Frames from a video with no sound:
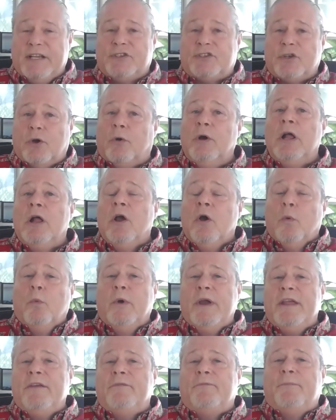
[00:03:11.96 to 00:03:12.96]
So
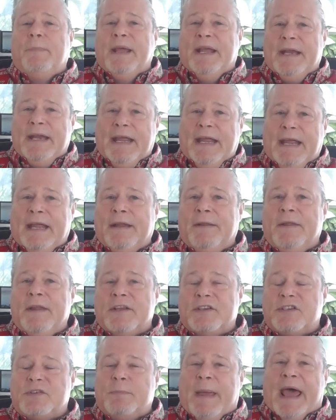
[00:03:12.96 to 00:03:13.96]
we've been in
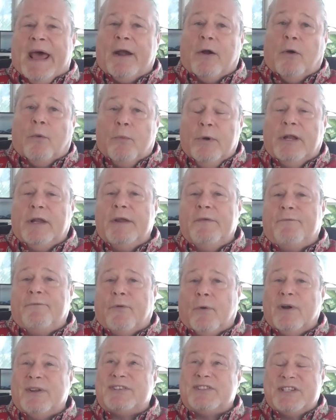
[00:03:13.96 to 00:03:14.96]
this battle really
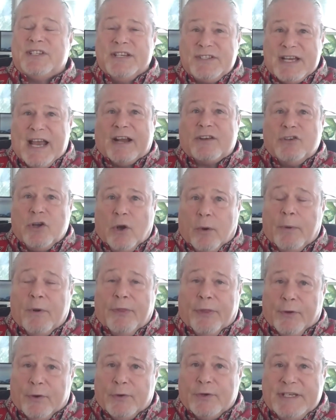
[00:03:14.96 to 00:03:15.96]
since October
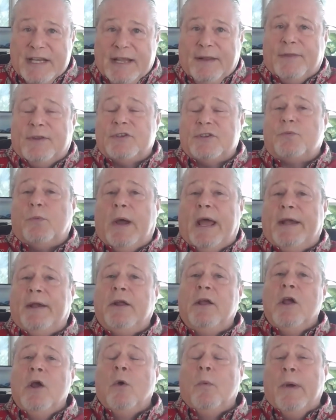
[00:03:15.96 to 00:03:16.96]
13th is when
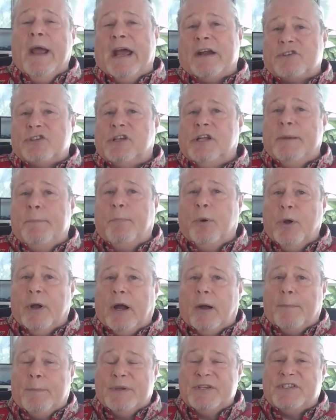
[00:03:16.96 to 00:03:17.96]
we actually put
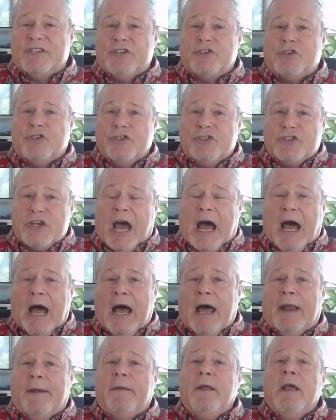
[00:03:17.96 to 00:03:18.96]
our positions
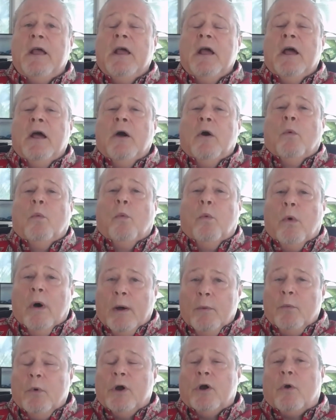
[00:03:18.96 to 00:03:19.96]
on.
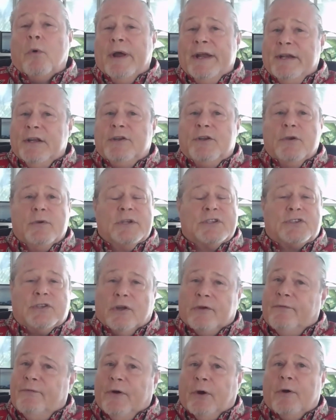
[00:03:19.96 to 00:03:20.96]
What we're going to do is
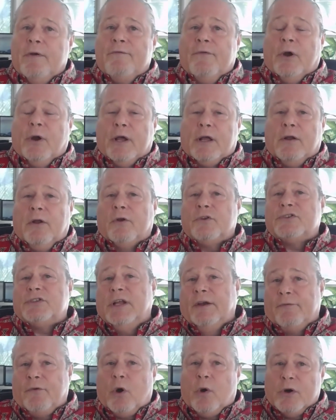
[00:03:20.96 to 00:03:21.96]
look very, very closely,
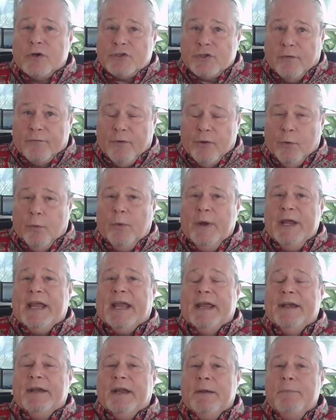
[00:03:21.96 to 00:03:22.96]
of course, over the
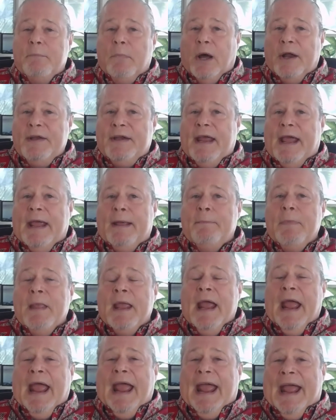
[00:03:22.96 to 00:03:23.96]
weekend and Monday.
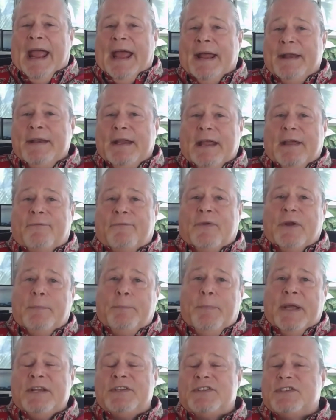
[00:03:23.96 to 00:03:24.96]
And if it
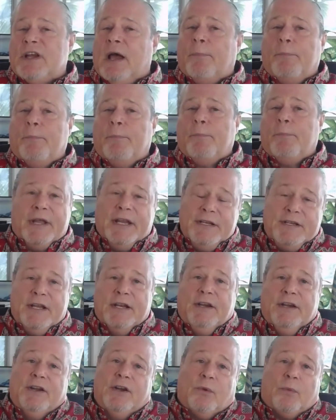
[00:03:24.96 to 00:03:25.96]
bids up, we'll
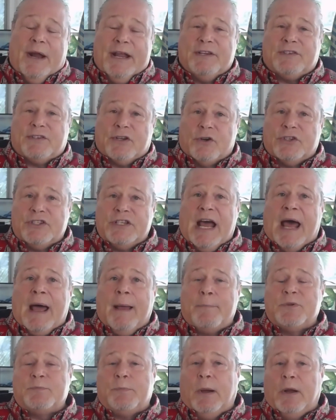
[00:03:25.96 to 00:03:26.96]
continue to raise our
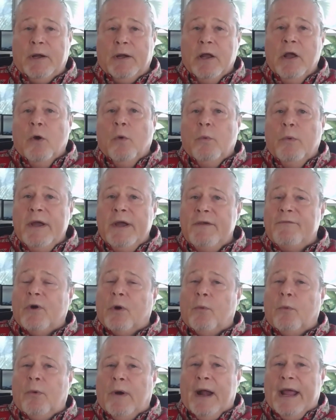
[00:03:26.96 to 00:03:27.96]
stops. But we've
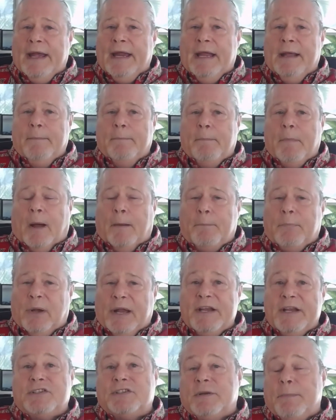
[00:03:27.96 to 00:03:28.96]
already
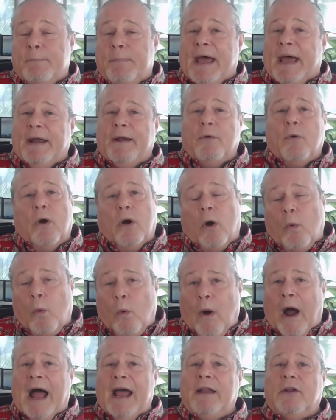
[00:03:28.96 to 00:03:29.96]
placed a bet a
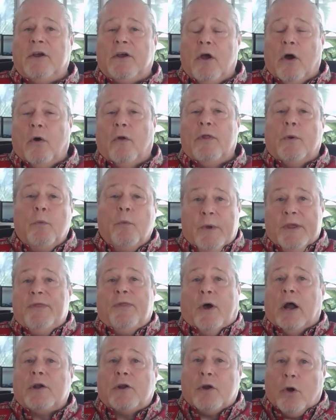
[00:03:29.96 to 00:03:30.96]
while ago that we
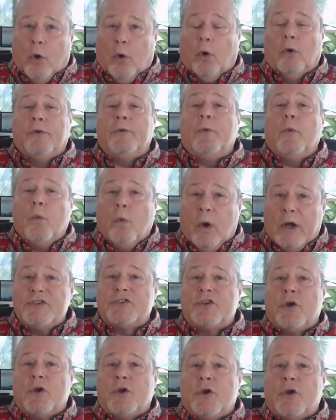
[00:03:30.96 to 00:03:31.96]
thought gold was
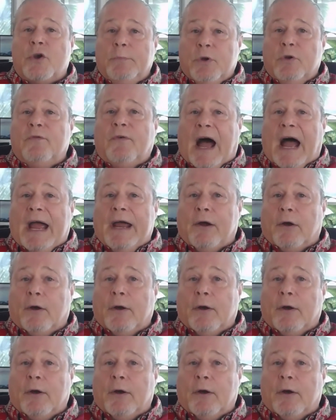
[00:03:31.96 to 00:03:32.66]
going to move higher.